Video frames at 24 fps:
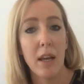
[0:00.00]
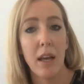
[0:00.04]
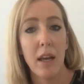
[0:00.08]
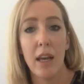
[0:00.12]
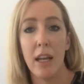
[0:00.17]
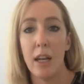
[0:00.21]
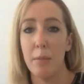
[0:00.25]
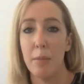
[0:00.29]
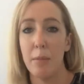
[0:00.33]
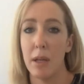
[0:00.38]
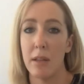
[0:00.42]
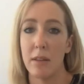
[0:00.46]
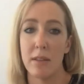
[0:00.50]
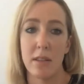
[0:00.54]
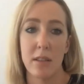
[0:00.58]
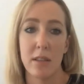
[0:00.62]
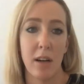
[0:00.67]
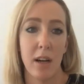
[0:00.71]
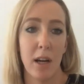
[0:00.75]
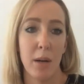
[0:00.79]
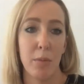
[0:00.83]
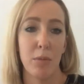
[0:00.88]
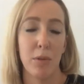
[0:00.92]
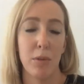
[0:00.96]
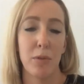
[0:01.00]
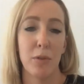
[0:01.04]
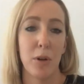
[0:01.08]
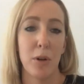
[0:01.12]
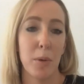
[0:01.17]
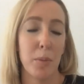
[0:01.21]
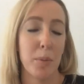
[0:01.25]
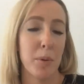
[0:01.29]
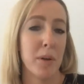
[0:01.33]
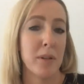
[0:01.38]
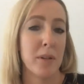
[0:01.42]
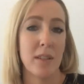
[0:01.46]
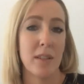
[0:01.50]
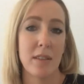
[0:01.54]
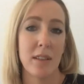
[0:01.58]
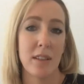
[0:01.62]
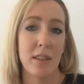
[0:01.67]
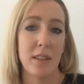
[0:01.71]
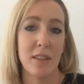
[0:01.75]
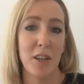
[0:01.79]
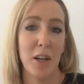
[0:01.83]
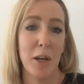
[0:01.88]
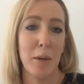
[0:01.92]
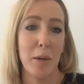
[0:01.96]
in a month's time we've got
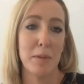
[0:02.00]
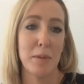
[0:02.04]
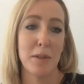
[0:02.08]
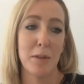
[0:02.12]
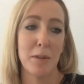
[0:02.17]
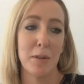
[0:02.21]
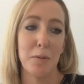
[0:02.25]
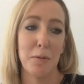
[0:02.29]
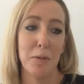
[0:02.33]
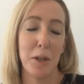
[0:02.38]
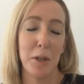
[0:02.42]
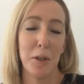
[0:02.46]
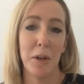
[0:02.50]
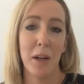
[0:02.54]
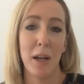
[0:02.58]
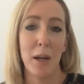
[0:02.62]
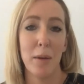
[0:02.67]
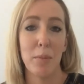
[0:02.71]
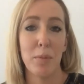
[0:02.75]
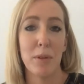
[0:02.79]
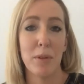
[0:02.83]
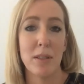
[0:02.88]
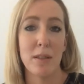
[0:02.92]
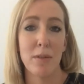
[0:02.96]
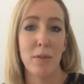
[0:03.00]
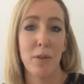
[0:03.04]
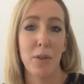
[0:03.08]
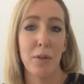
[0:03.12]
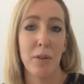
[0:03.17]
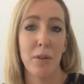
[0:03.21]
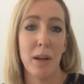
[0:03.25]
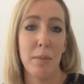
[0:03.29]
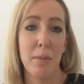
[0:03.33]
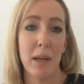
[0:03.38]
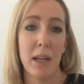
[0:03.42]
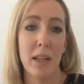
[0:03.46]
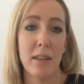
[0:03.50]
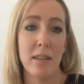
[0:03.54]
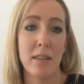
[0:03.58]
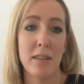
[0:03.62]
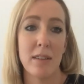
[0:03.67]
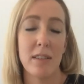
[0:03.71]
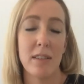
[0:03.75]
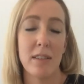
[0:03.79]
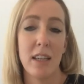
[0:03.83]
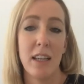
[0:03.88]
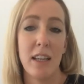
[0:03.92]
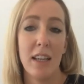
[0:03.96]
processing times of upwards of 3
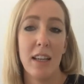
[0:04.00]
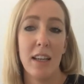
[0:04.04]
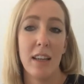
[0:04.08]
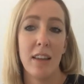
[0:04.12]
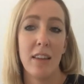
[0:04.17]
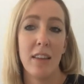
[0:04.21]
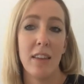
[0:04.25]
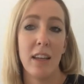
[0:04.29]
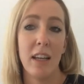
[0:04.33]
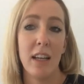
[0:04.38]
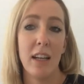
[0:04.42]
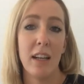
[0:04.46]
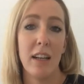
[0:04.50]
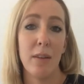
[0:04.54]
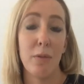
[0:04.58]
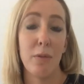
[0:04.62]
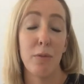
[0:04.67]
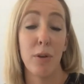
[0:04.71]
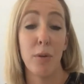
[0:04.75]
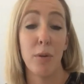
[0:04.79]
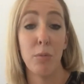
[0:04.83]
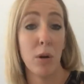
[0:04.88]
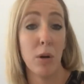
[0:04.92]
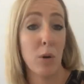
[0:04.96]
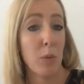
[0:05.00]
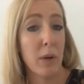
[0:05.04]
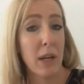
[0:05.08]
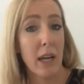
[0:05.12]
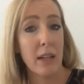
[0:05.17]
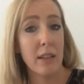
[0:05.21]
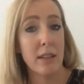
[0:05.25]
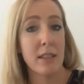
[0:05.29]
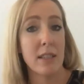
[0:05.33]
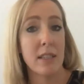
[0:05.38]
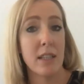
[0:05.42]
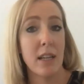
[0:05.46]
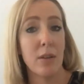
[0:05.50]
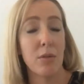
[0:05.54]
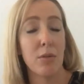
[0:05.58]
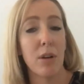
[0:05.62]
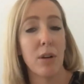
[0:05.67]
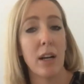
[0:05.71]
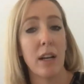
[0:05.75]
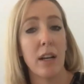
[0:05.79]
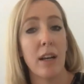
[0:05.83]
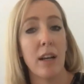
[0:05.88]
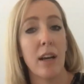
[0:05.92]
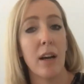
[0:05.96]
months, then from what we understand
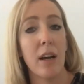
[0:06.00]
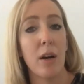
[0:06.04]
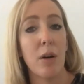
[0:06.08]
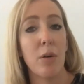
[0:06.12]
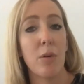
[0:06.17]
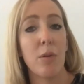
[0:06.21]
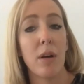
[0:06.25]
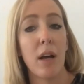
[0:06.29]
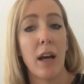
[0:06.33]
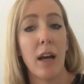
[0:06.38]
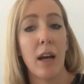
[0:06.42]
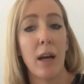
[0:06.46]
right now,